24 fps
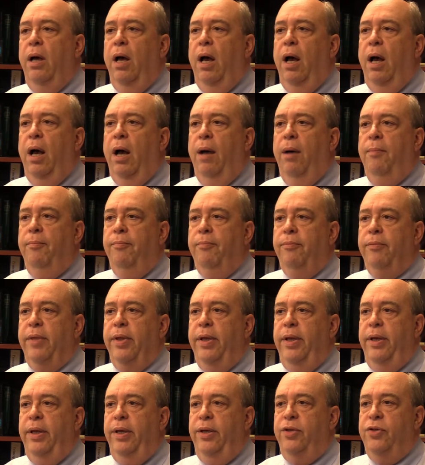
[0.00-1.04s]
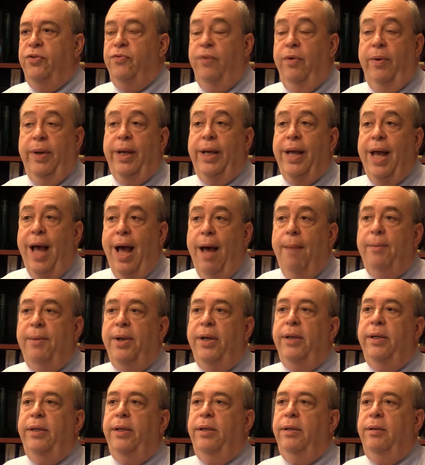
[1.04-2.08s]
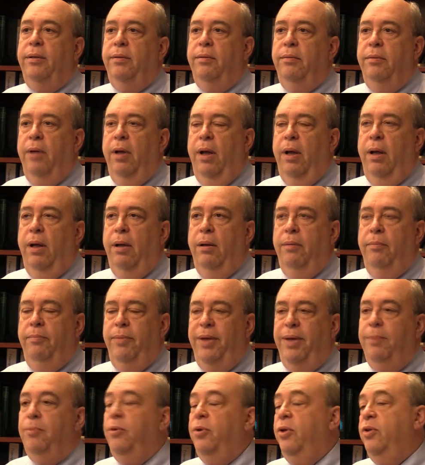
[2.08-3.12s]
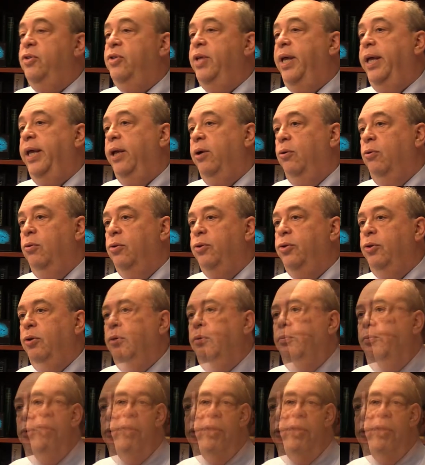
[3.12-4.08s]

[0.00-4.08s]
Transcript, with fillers: um, is very common in uh, people as they get older.